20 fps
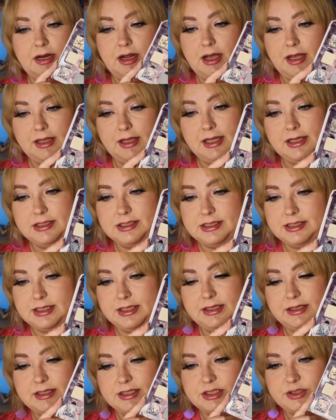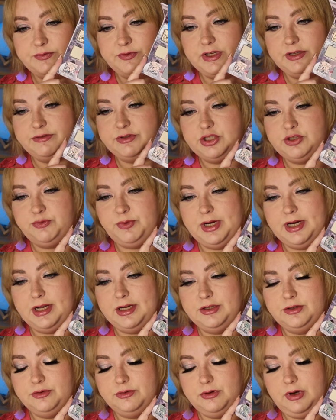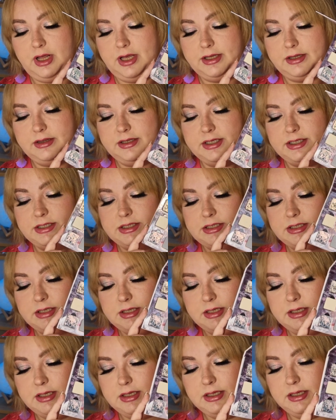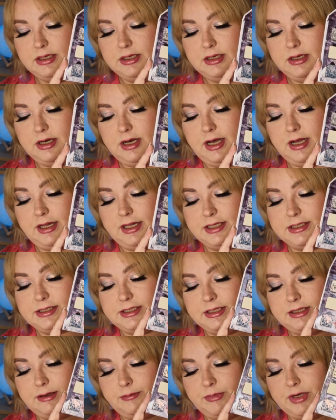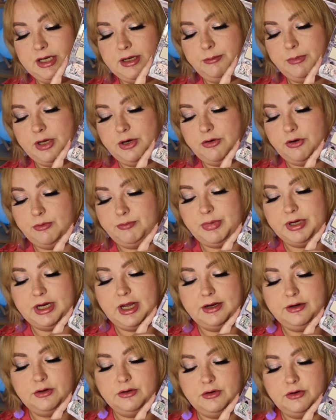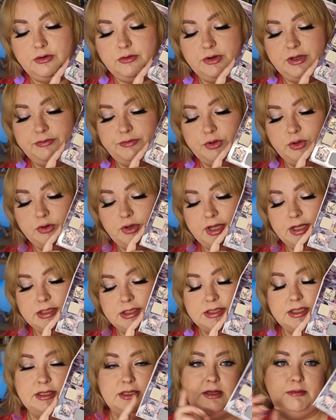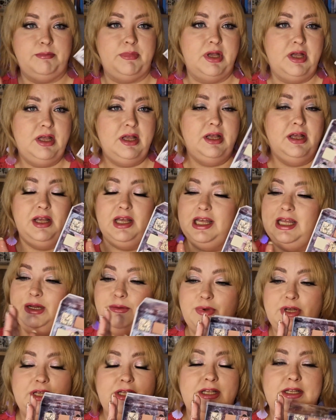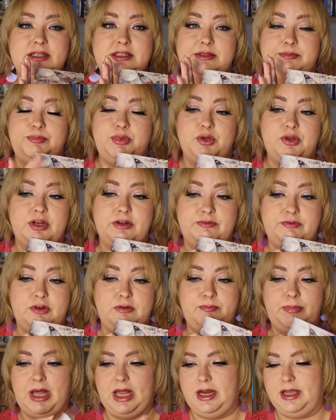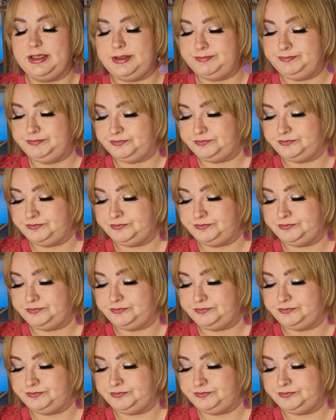I can see the swifts when I do like this. I can see them in the mirror, but I don't know if you can see them. Anyway, it's a beautiful palette.